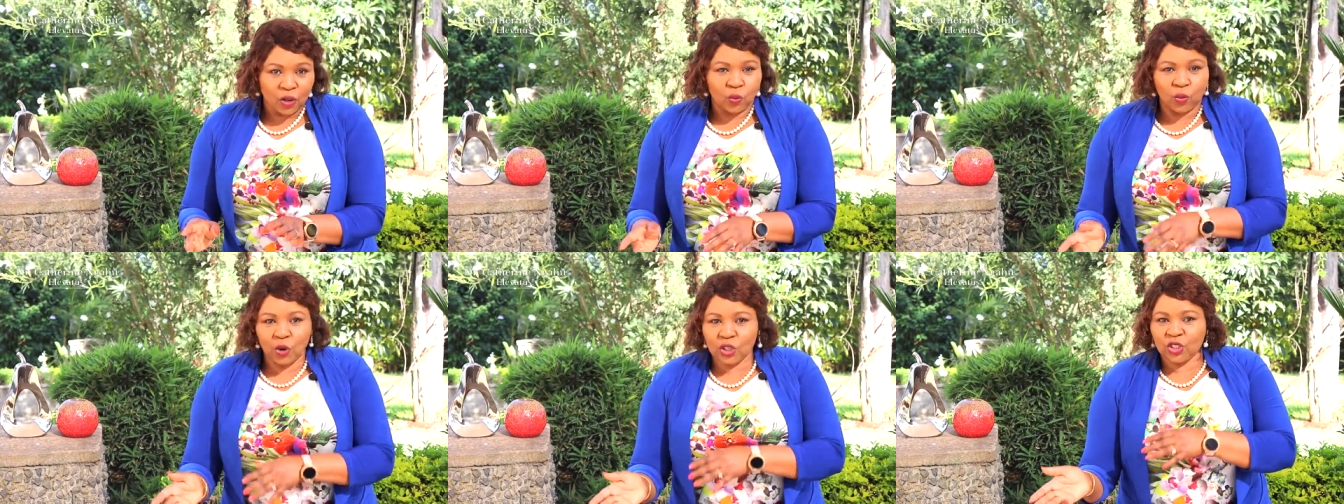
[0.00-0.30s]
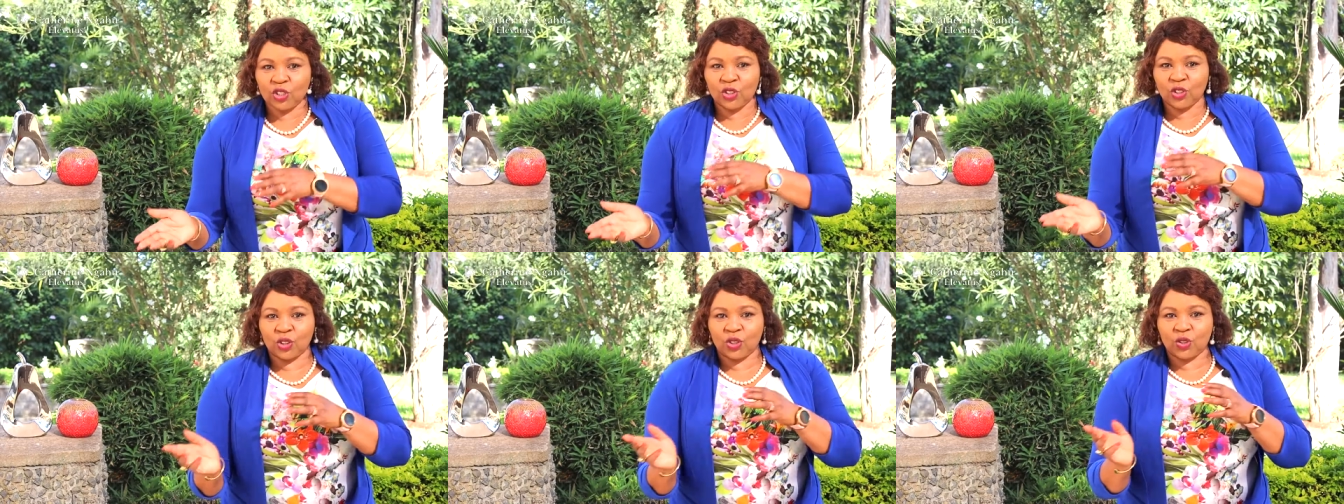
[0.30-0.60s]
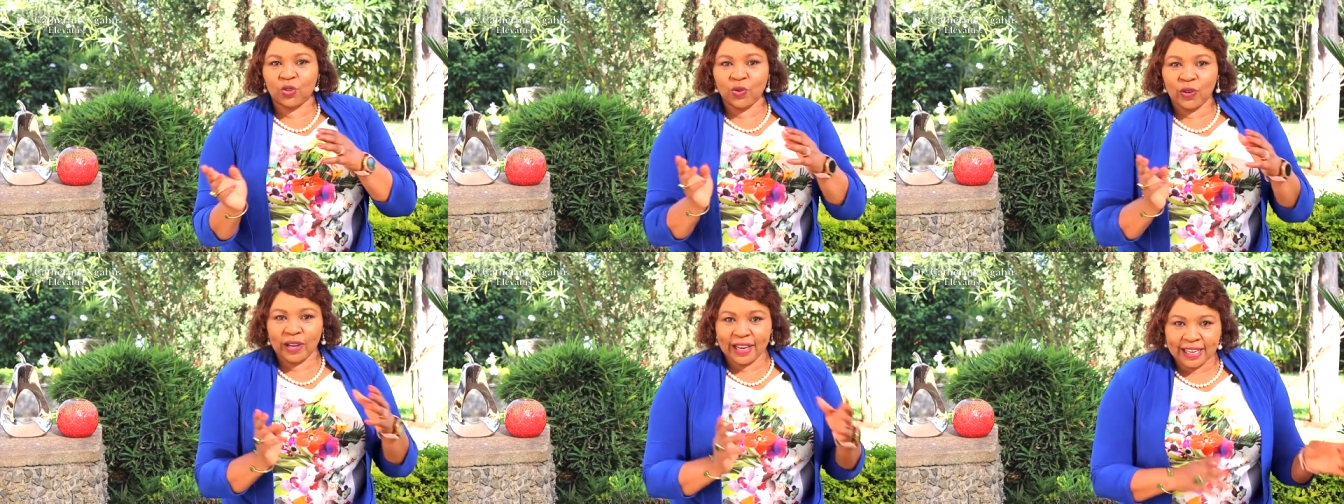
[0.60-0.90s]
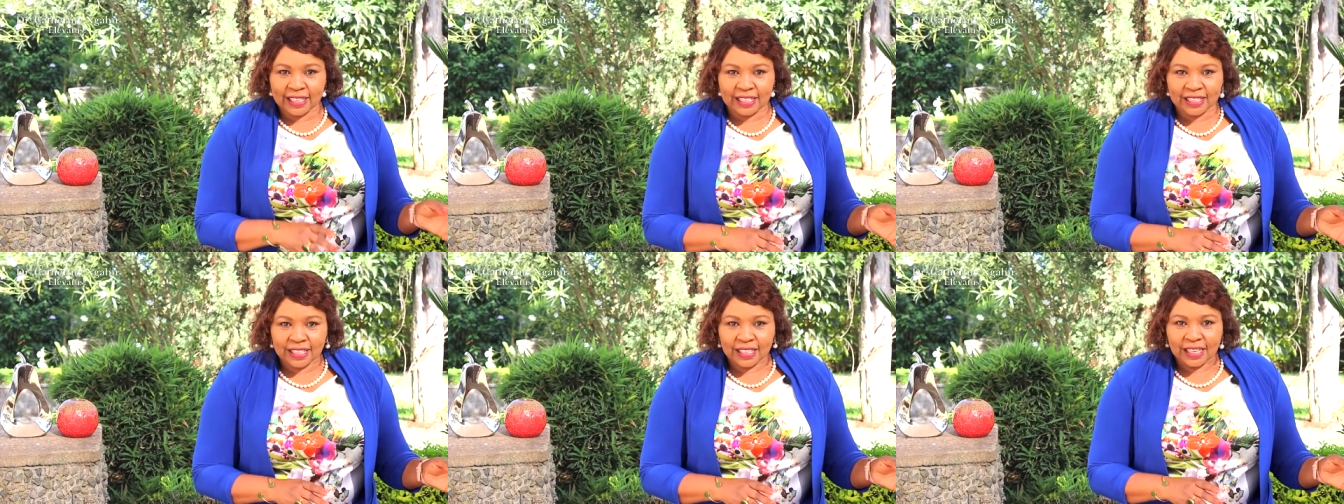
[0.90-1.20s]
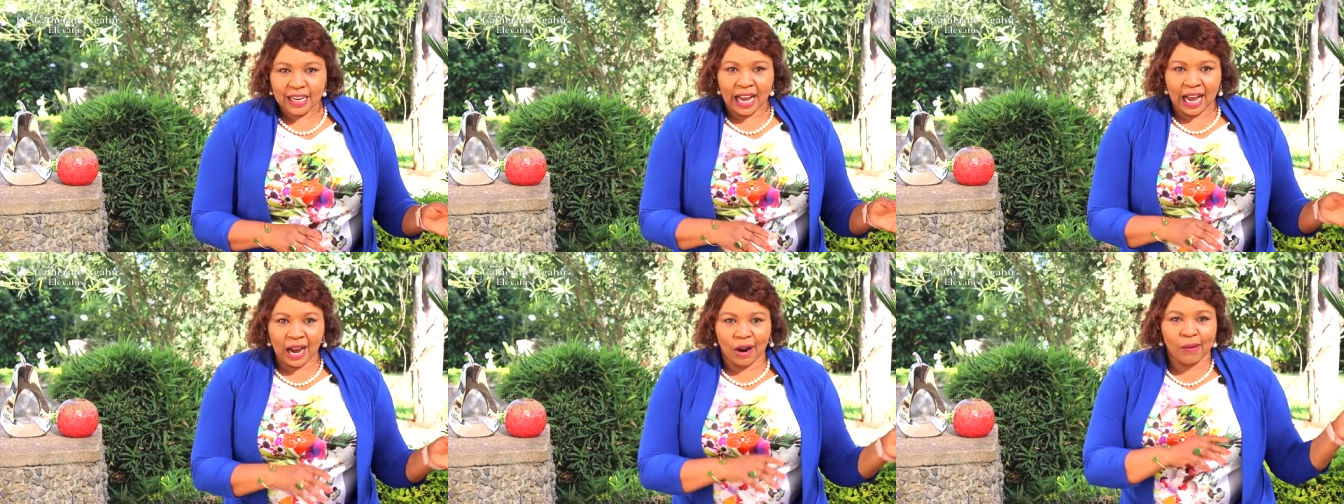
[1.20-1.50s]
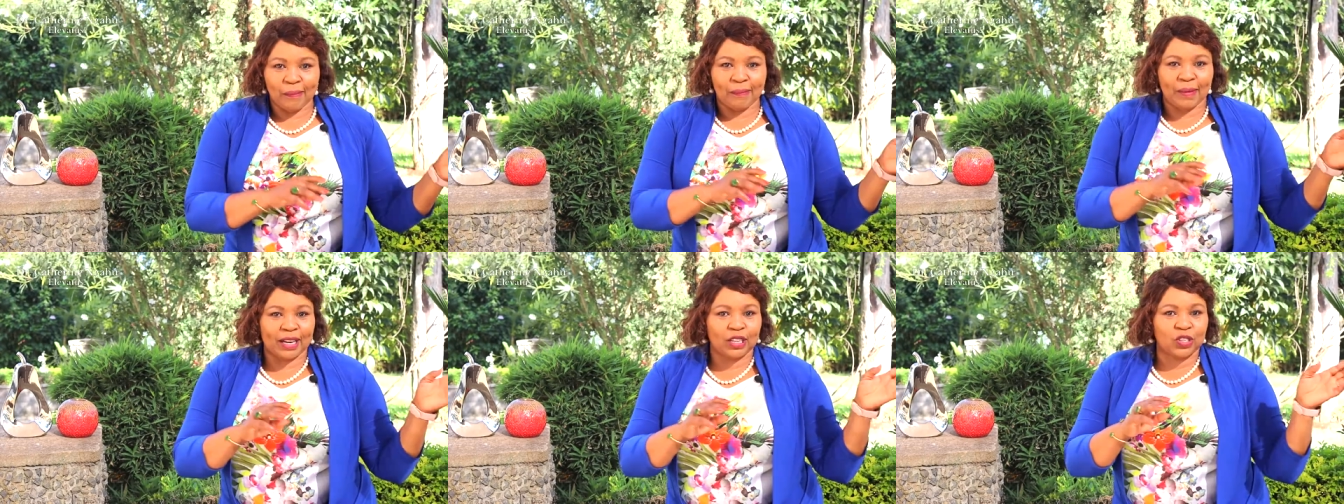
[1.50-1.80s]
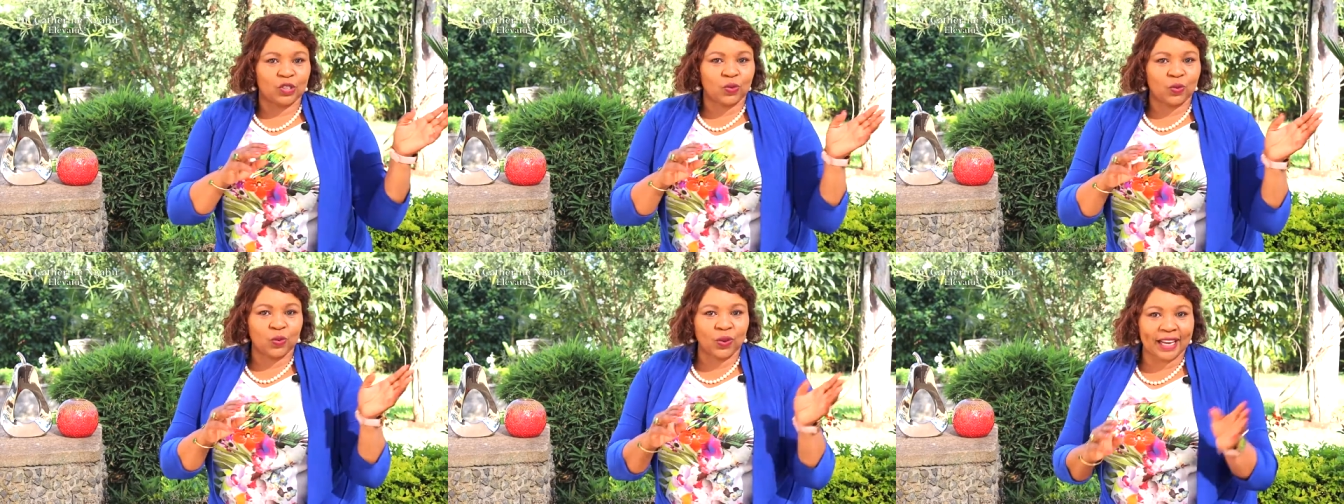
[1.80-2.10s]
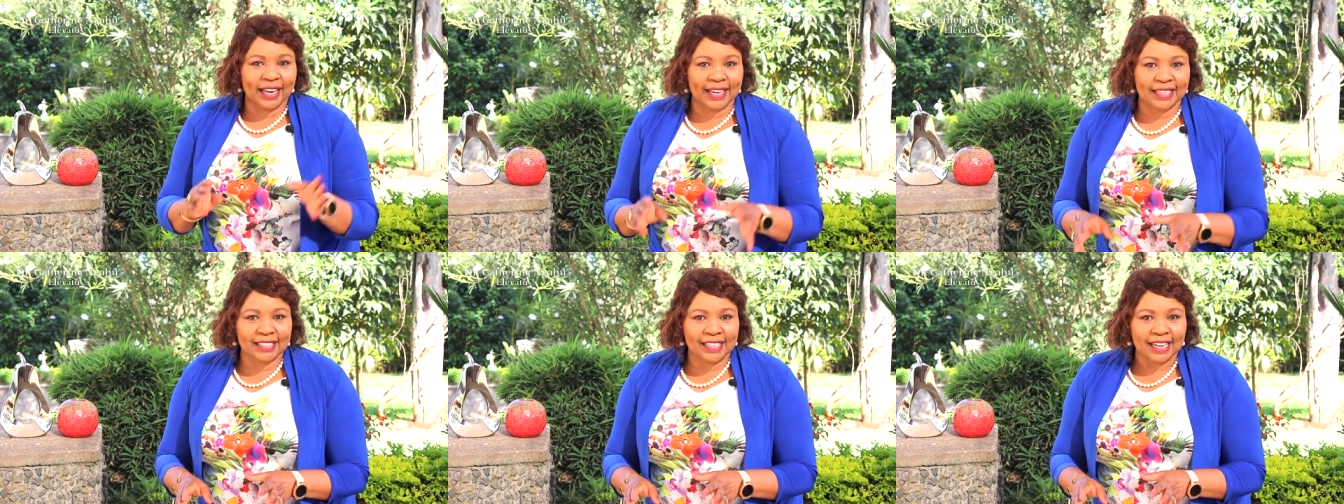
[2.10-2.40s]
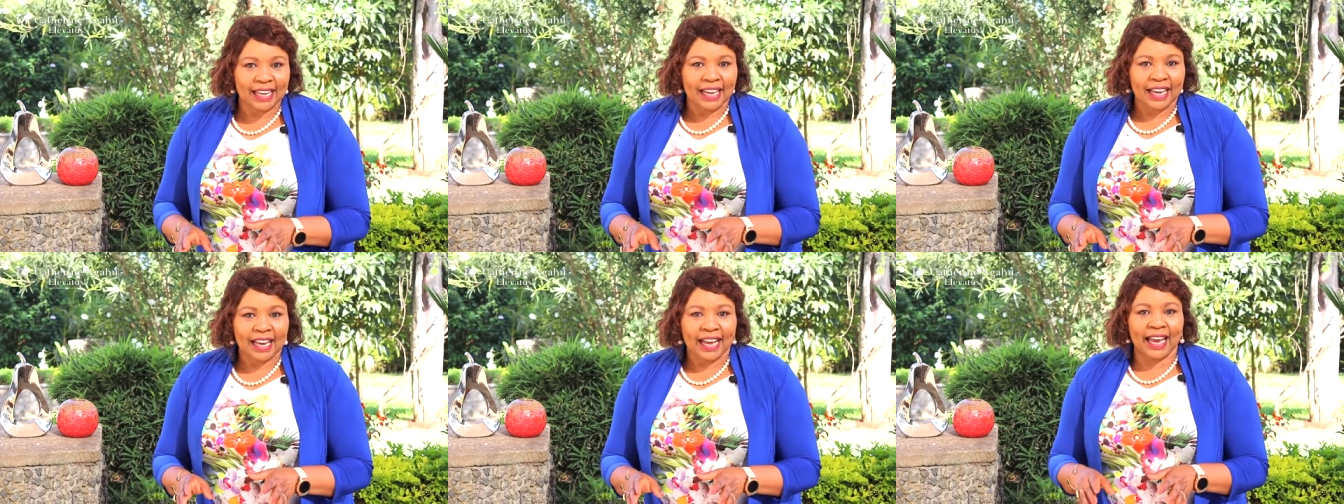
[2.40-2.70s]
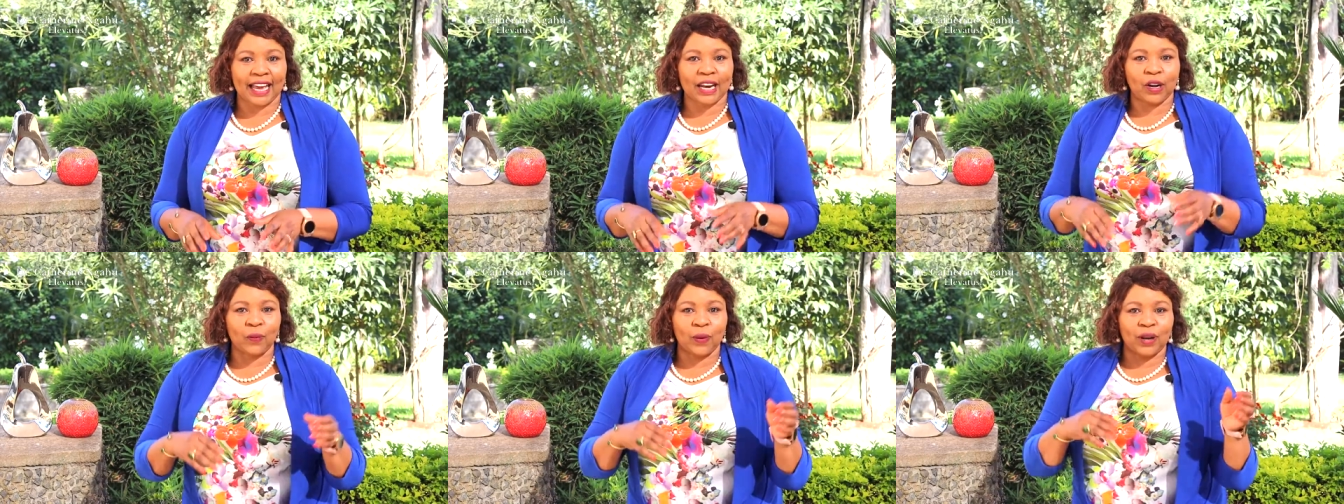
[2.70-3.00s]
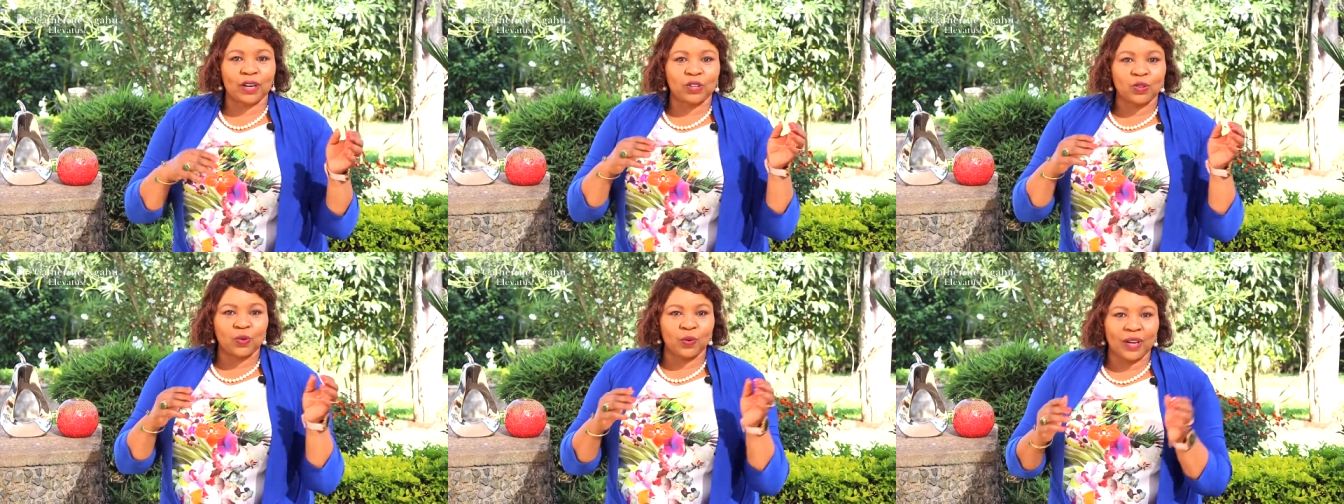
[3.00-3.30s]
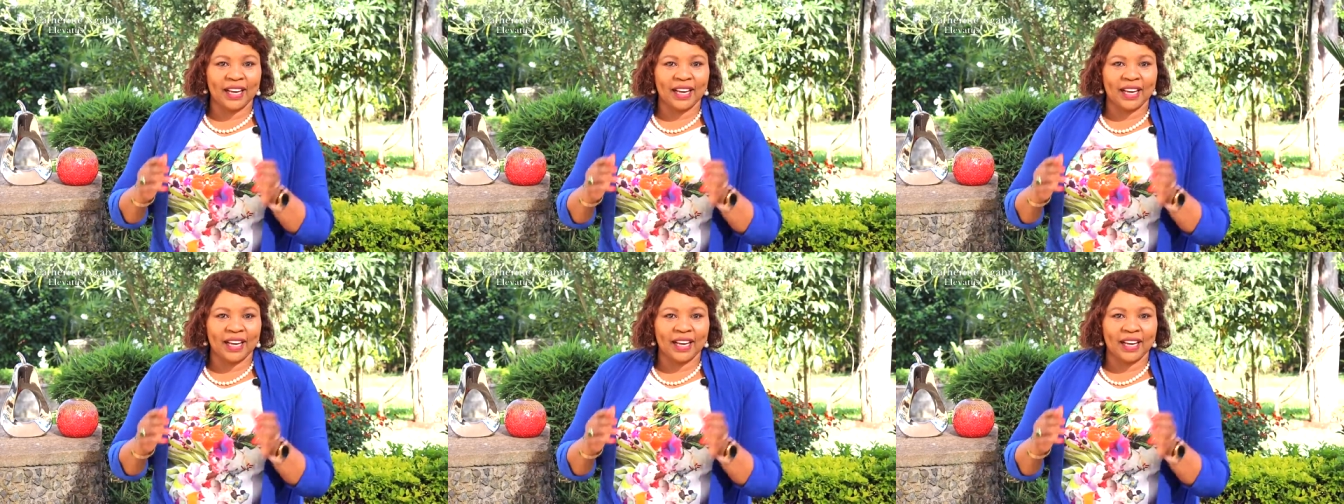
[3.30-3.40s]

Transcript: what not to eat, how much to eat, and when to